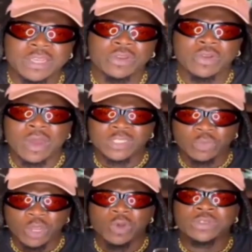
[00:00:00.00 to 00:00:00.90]
you know, as we
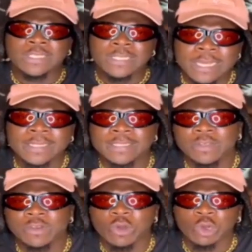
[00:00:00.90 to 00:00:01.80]
all see it,
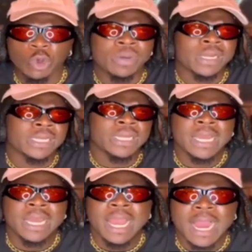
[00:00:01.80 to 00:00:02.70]
you know, globally.
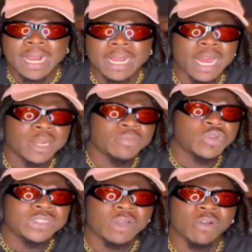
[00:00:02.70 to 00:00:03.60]
And Ghana
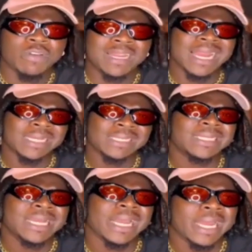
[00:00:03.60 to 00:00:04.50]
music over the last
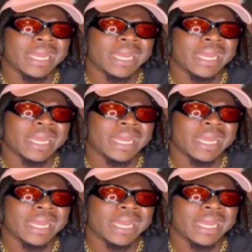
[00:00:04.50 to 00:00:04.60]
decade